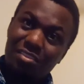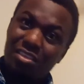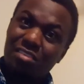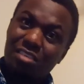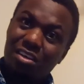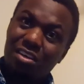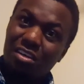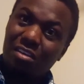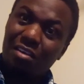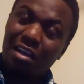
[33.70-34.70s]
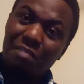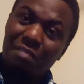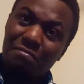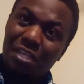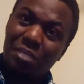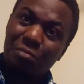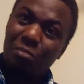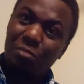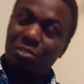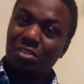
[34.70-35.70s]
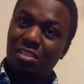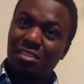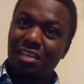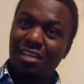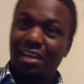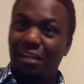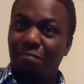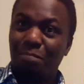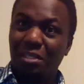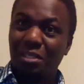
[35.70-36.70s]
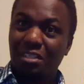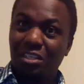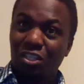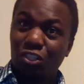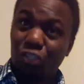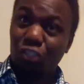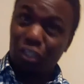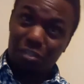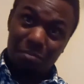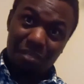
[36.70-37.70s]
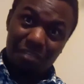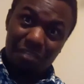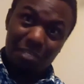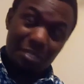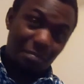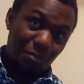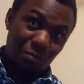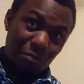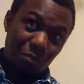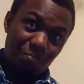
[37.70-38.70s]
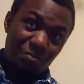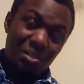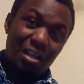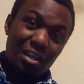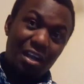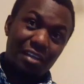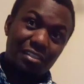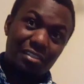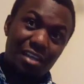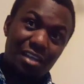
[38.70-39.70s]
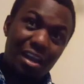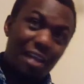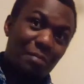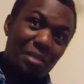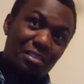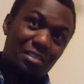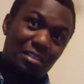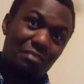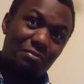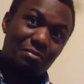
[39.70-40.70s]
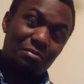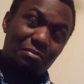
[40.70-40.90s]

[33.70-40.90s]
These are a viable business that have been checked by very many people, and I myself,